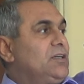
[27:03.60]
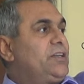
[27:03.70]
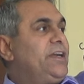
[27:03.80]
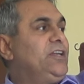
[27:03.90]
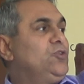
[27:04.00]

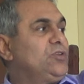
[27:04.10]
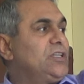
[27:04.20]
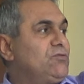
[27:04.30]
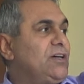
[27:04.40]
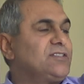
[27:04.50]
Trade
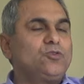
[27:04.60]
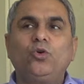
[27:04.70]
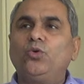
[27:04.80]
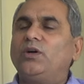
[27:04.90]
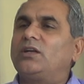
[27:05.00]
union was
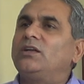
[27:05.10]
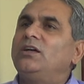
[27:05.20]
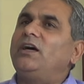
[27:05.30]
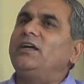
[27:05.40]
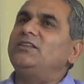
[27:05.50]
over
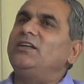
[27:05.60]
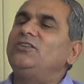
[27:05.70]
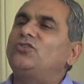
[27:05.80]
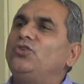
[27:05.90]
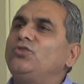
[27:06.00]
and they
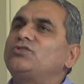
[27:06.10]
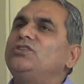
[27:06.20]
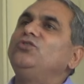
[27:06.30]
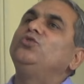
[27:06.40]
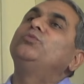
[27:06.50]
introduced
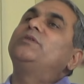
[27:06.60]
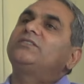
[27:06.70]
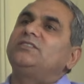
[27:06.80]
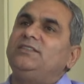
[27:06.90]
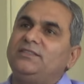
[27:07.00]
the new
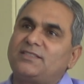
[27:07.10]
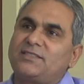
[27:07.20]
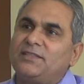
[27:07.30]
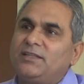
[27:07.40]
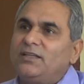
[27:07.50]

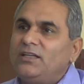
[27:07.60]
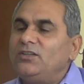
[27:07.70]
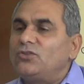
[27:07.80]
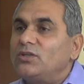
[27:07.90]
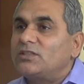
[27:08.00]
machines.
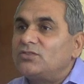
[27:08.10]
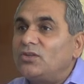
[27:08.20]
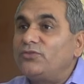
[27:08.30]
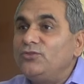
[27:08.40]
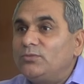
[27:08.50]
Introduction
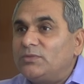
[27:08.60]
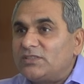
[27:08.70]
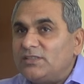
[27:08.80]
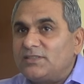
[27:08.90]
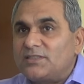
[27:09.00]
of new
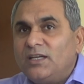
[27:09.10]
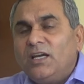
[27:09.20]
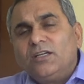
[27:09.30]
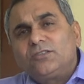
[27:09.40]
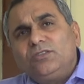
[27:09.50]
machines.
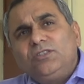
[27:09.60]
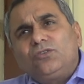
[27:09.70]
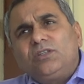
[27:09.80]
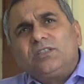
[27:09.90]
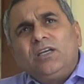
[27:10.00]
So
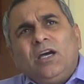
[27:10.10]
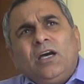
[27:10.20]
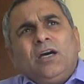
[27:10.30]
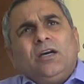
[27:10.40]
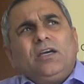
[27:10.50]

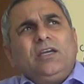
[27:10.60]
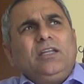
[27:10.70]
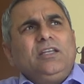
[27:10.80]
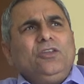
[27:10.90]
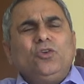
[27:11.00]

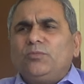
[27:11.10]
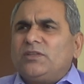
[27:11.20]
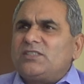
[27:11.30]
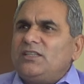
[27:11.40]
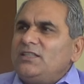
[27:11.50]
in new
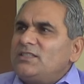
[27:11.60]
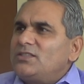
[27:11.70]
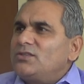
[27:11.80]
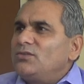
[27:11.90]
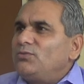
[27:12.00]

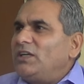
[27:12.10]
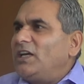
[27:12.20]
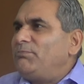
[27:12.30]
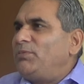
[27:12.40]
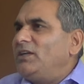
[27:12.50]
machines, what
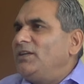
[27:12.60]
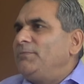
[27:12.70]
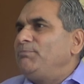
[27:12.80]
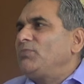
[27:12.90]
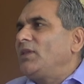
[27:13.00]
happened?